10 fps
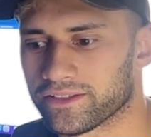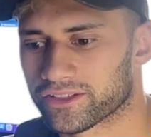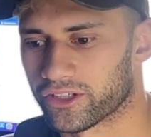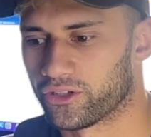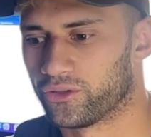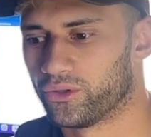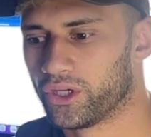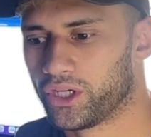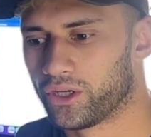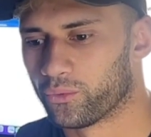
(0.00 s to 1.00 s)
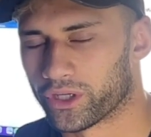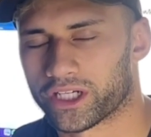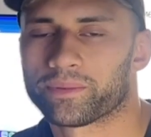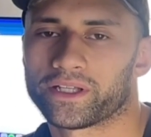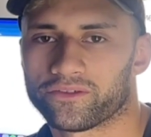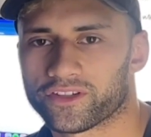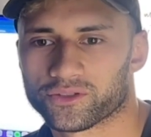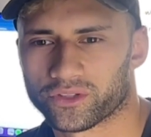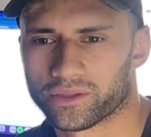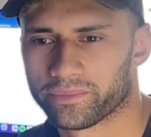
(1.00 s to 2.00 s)
So we're going to play off this
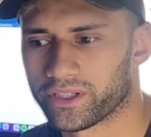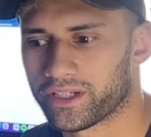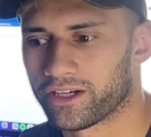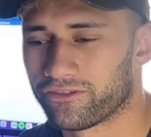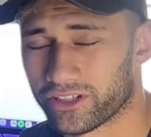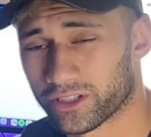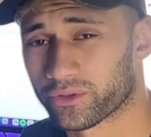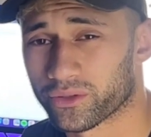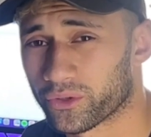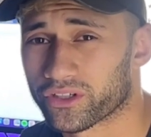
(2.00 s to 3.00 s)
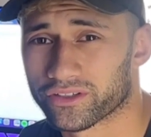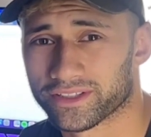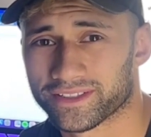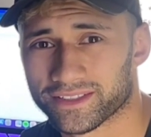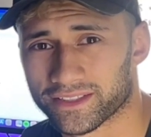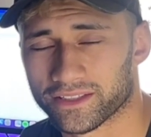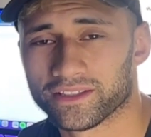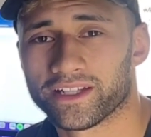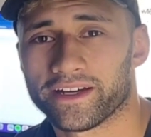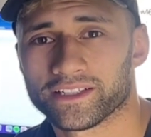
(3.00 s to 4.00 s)
one a bit. I really want to work on the
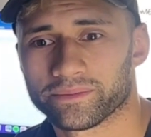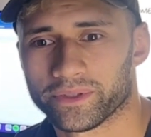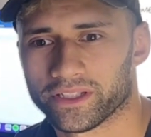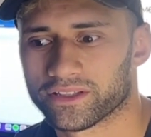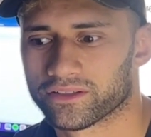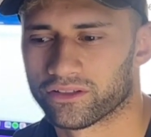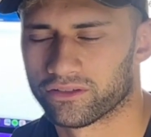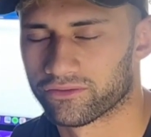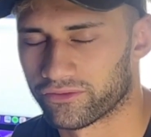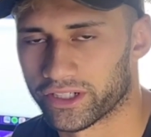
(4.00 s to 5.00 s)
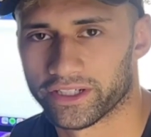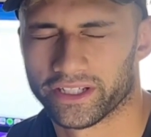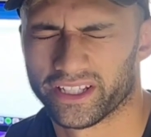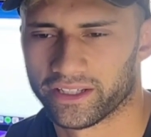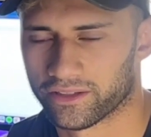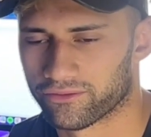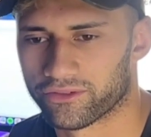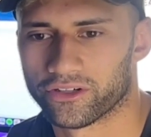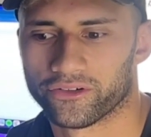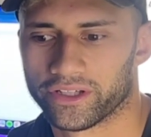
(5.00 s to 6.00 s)
skill aspect of running and
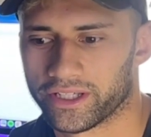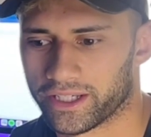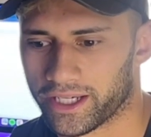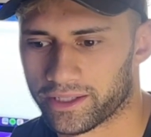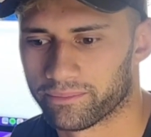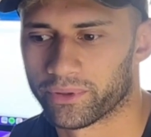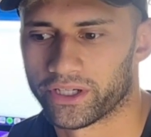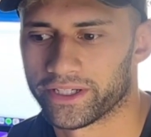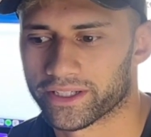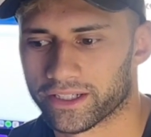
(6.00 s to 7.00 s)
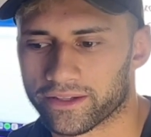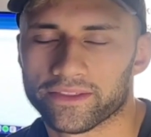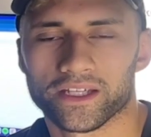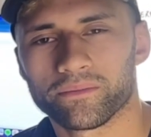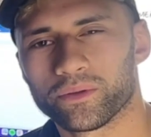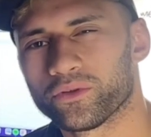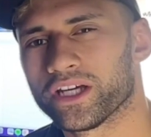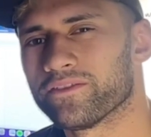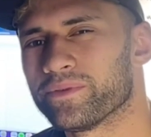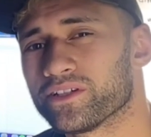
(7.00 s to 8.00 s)
rowing and bike, and I think people
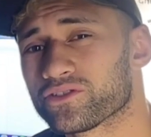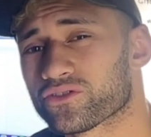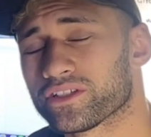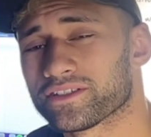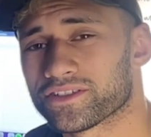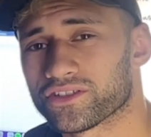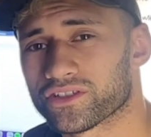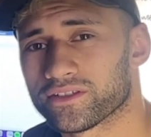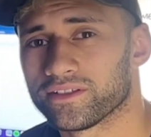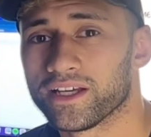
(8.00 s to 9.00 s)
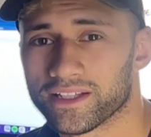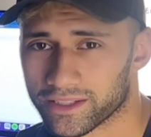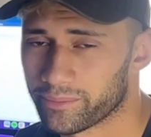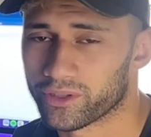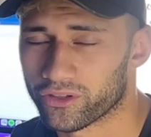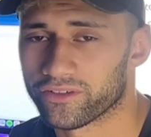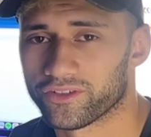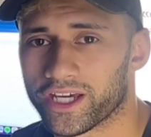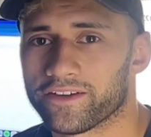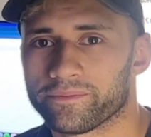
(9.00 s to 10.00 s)
have been enjoying the session. Let me know if
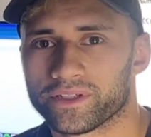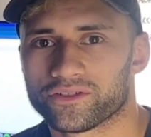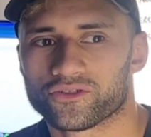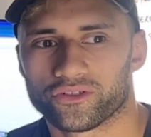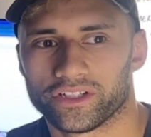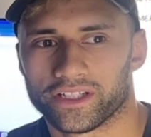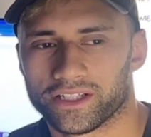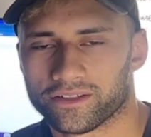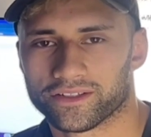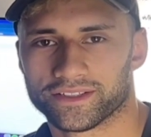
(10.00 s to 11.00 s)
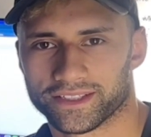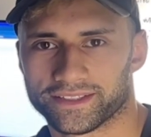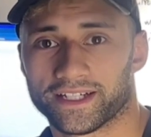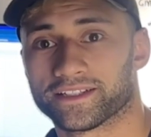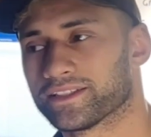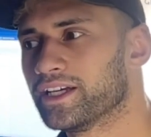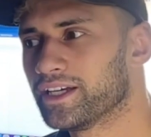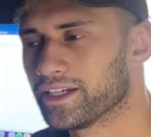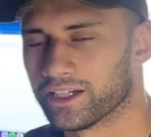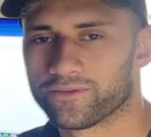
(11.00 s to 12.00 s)
you have been enjoying it, because it does
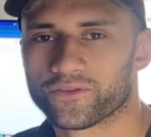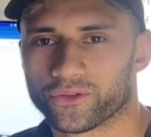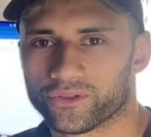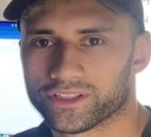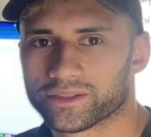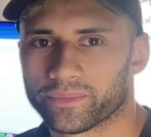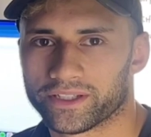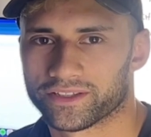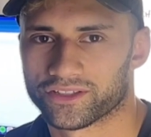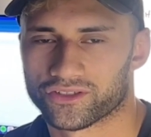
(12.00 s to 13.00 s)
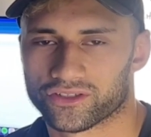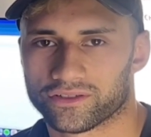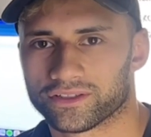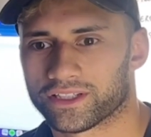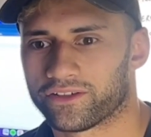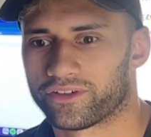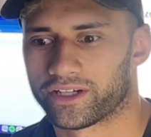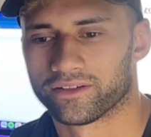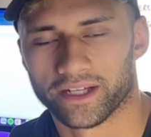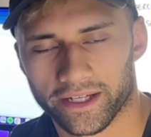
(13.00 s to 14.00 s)
influence my decisions
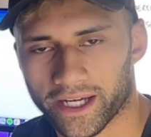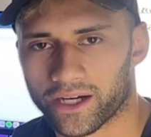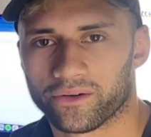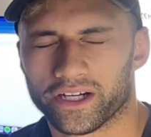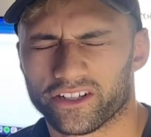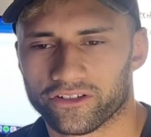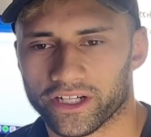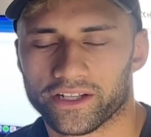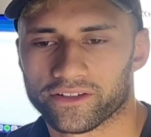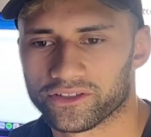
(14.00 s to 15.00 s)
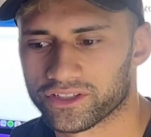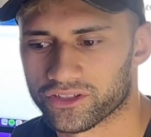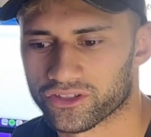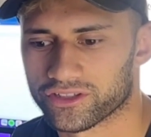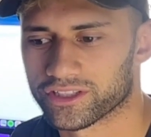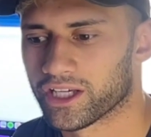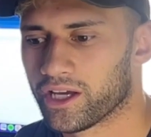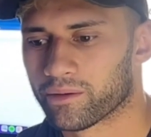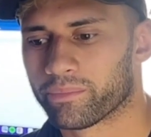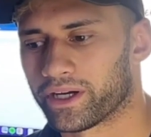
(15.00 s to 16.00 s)
around like how I create those sessions.
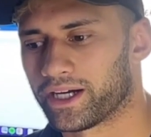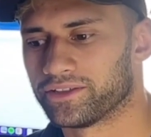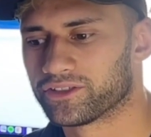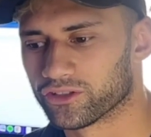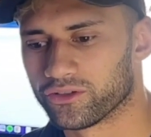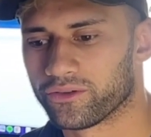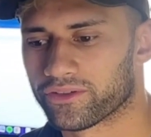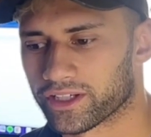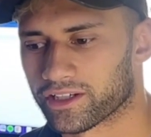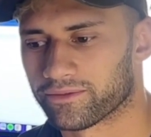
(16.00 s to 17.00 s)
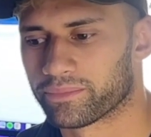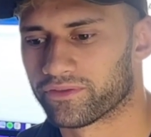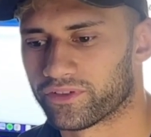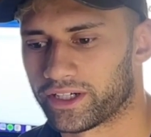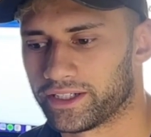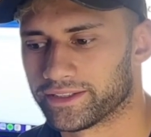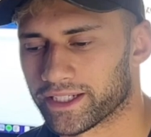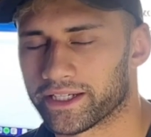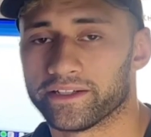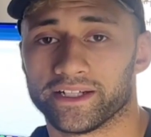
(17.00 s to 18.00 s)
But I do think it provides
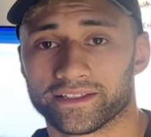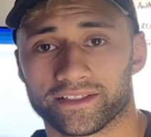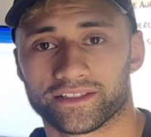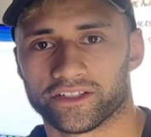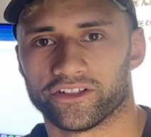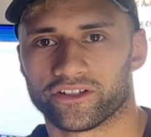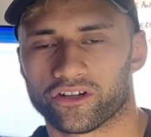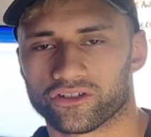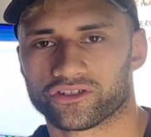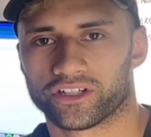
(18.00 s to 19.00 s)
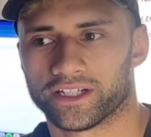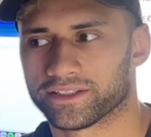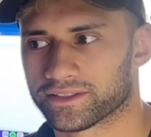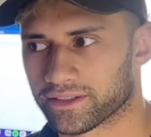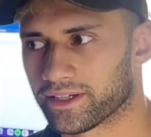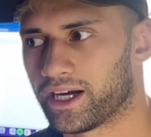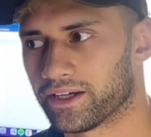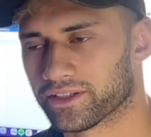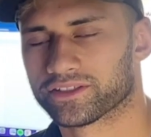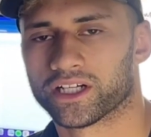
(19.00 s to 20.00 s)
unnecessary contrast to the
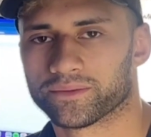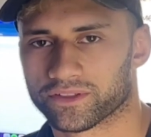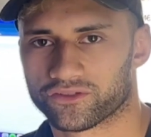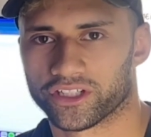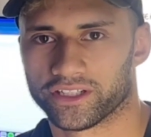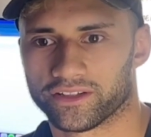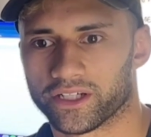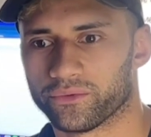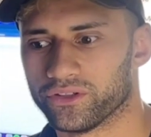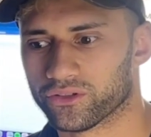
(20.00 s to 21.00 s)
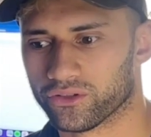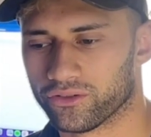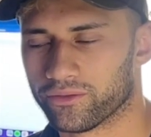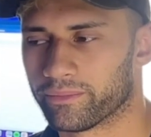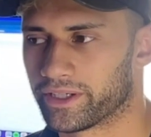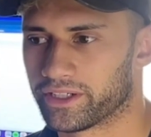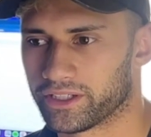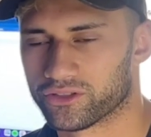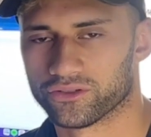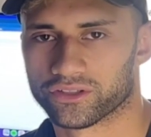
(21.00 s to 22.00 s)
other types of training that we do Monday,
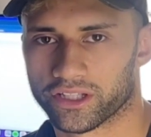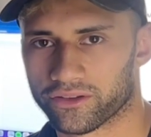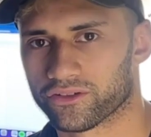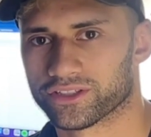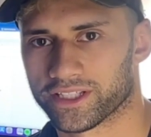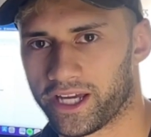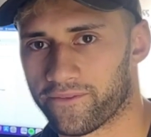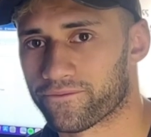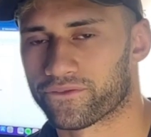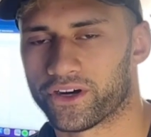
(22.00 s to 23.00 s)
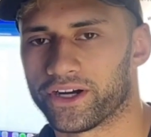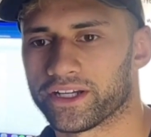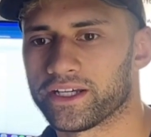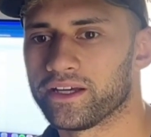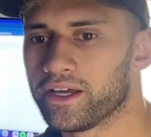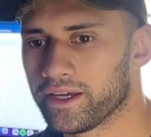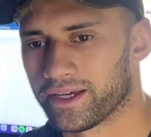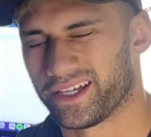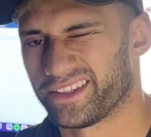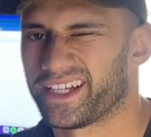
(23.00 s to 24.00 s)
Tuesday, Thursday, and Friday.
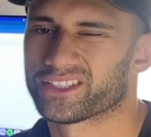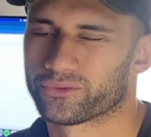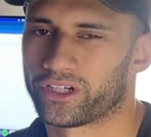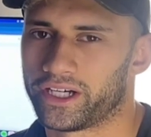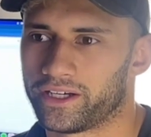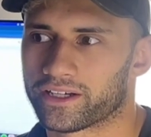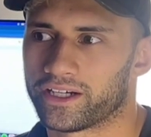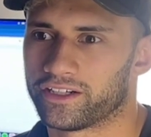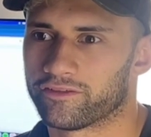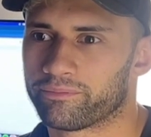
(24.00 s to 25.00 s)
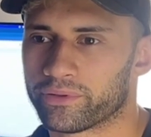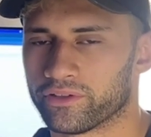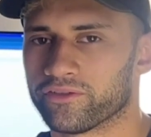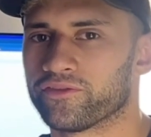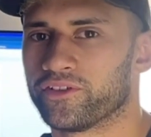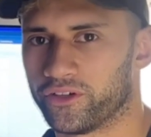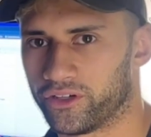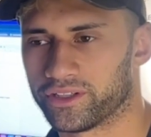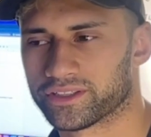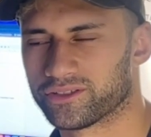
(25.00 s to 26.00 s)
And that's why I kind of
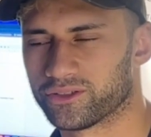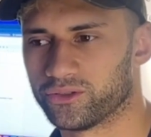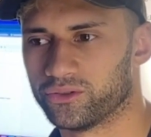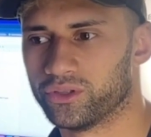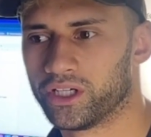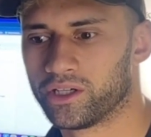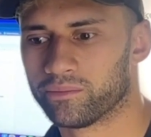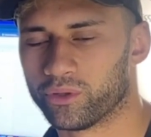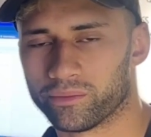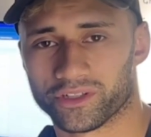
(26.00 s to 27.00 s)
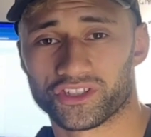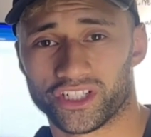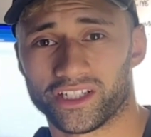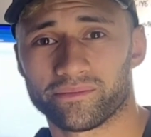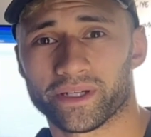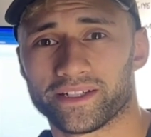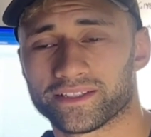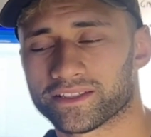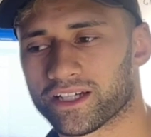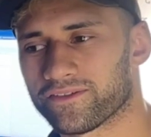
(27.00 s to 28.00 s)
prefer to do more machine-based
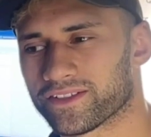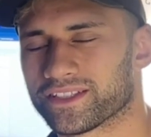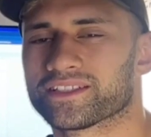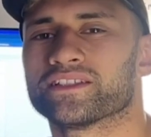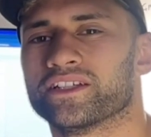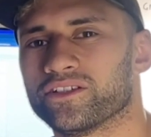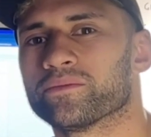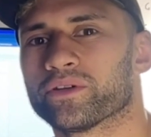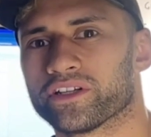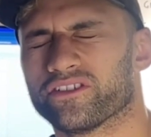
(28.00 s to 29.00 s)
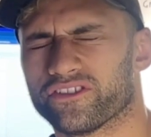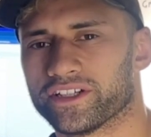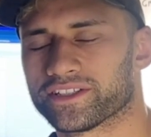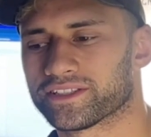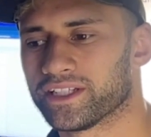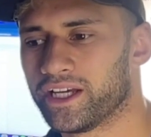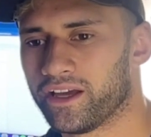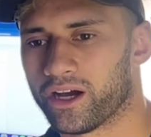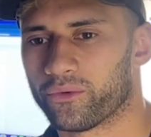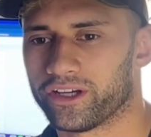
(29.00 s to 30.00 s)
stuff and just let your body rest
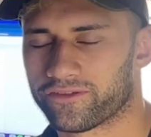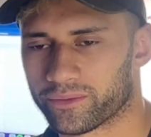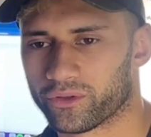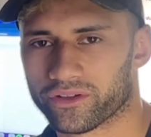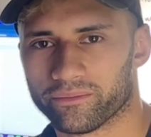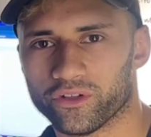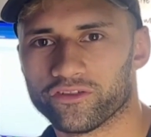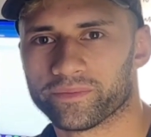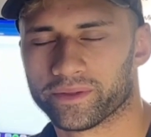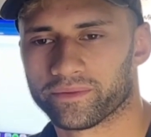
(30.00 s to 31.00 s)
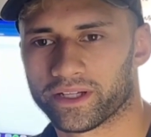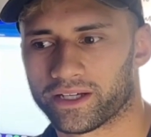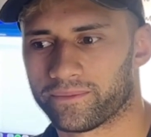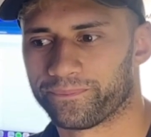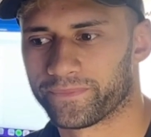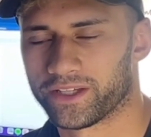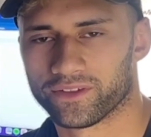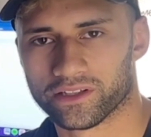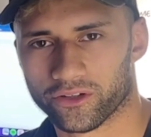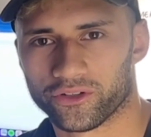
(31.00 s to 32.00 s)
away from all the movement,
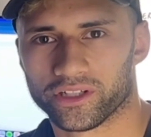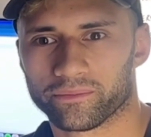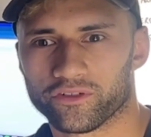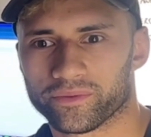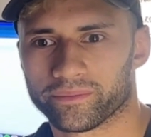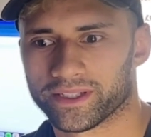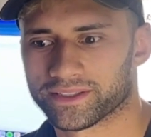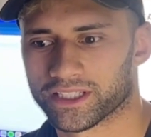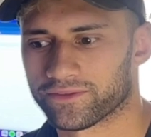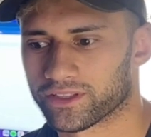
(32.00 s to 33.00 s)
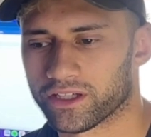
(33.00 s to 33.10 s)
heavy loading movement-based stuff.